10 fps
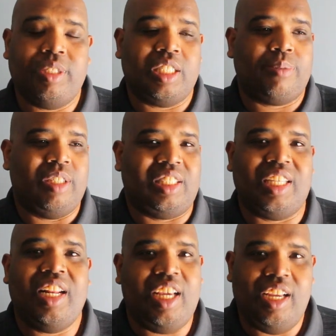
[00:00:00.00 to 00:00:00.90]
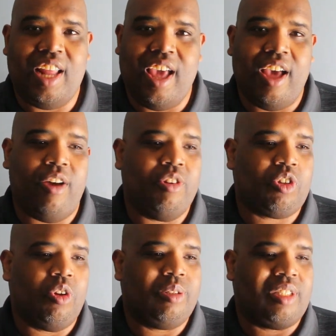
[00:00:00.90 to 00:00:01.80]
to be just the city now. It's
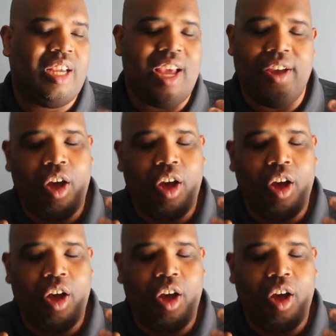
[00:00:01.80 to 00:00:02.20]
going to see.